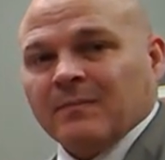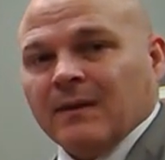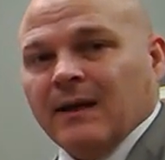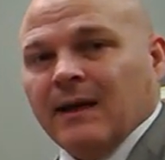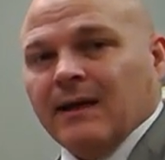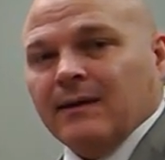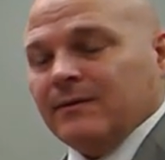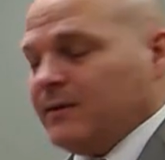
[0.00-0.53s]

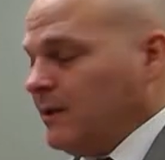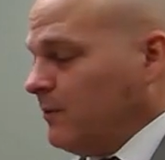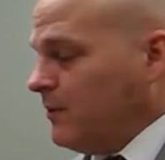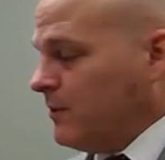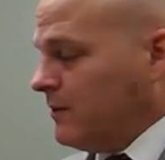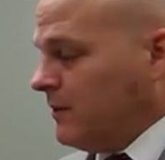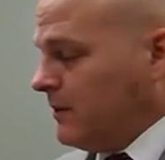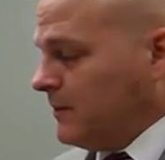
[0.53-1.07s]
and it
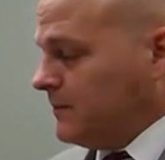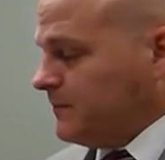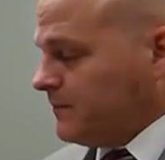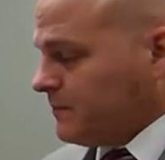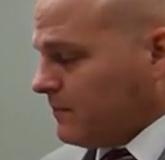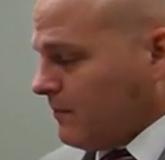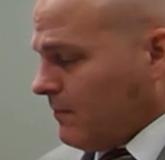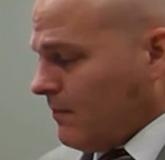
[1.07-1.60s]
would
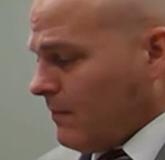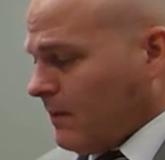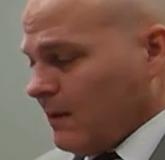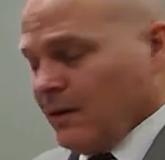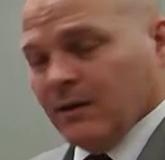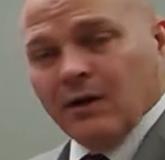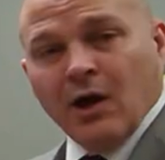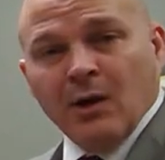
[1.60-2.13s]

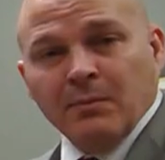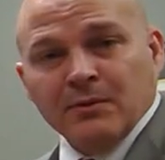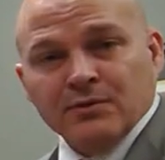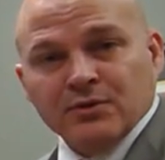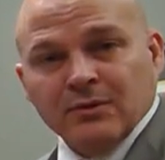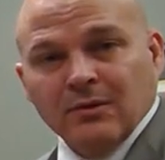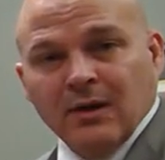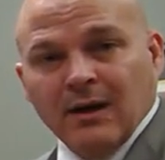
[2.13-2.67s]

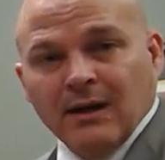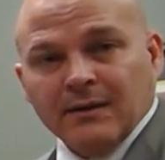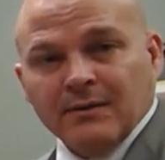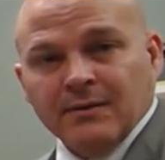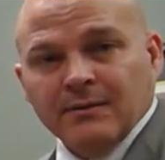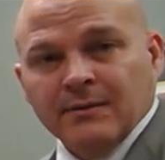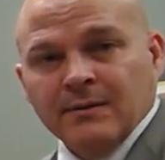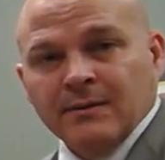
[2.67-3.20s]
accomplish a lot